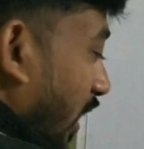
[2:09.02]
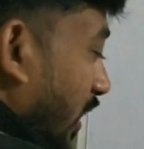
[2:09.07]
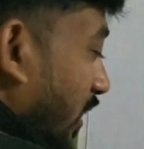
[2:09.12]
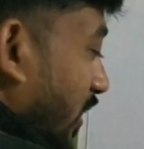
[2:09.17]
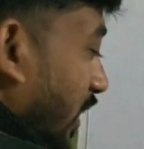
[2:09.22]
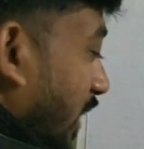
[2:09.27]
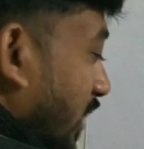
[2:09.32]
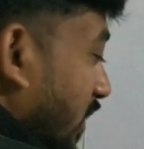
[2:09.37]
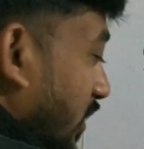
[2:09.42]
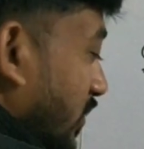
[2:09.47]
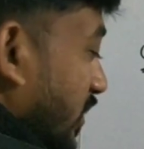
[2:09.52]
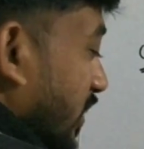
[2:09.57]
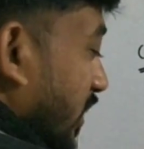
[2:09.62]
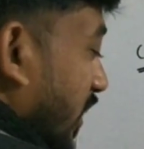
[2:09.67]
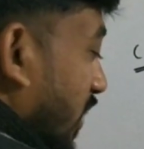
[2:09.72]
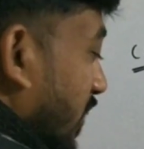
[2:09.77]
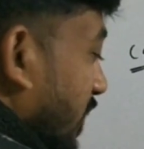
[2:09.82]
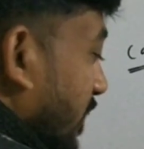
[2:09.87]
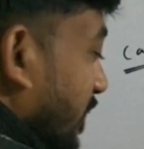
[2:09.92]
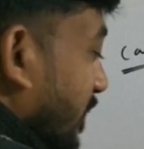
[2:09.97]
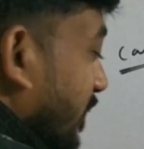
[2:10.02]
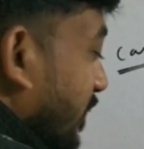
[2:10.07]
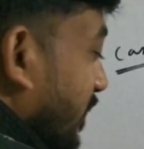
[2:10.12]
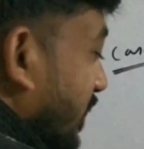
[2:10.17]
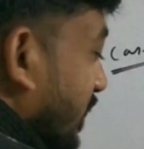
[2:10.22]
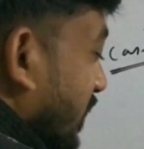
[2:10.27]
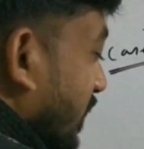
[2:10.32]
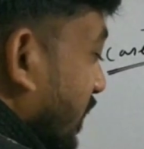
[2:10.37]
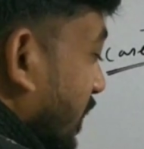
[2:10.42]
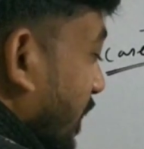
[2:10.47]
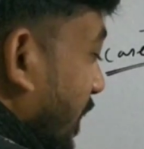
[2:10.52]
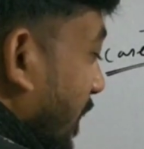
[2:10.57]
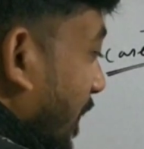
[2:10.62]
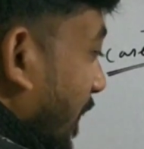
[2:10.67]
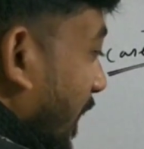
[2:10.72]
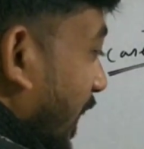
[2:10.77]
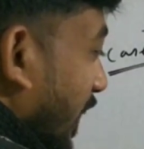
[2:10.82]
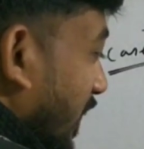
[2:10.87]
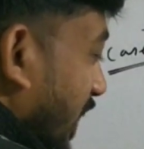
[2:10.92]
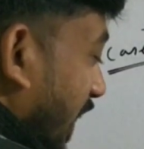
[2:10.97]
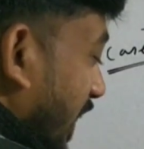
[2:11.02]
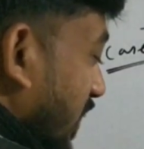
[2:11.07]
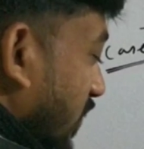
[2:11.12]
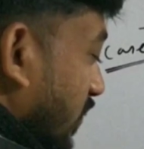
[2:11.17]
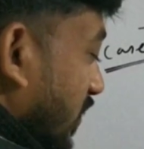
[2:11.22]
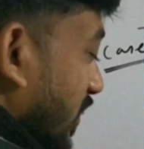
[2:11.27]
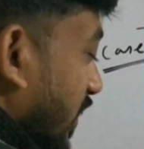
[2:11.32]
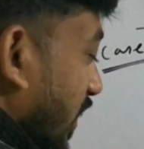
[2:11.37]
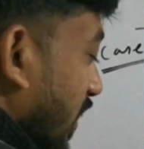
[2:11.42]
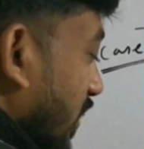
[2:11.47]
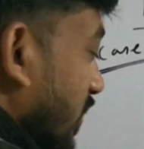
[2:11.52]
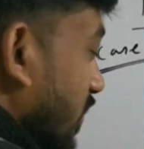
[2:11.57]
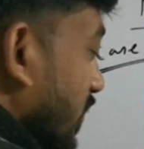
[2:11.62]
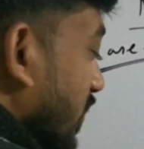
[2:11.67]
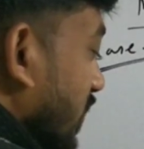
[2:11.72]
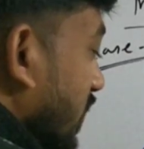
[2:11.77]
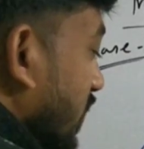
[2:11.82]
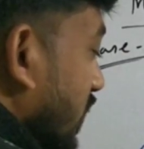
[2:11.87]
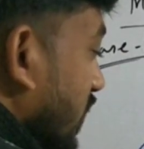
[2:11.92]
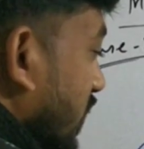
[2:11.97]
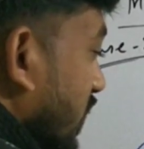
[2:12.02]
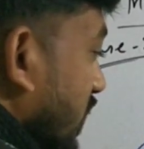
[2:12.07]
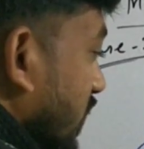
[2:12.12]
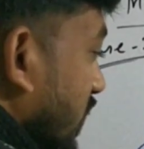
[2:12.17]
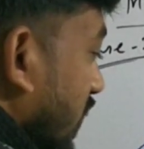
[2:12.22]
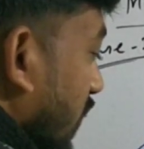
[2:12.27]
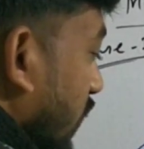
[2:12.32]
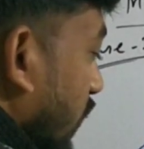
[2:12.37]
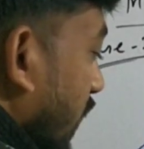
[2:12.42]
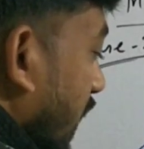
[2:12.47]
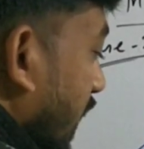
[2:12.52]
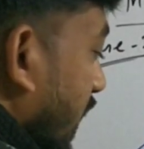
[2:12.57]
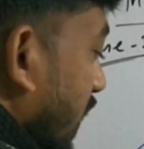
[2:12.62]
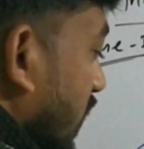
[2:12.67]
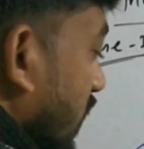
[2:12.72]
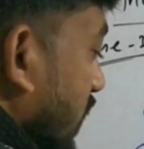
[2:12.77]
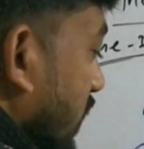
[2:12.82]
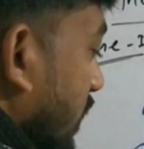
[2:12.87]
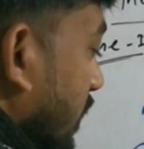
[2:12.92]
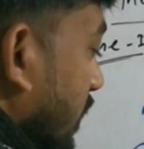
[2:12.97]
write down here, I can write down here the weight